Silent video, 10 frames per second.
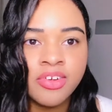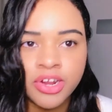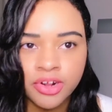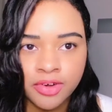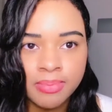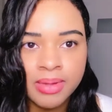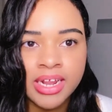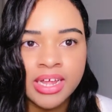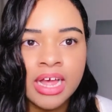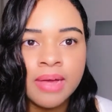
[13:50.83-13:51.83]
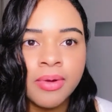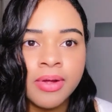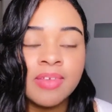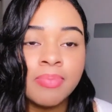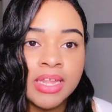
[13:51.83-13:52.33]
you already know what I'm getting at,
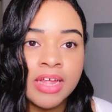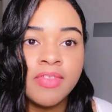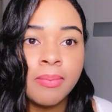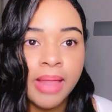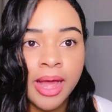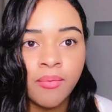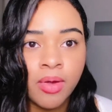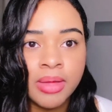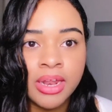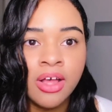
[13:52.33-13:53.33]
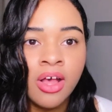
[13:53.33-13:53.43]
whereas believe that black women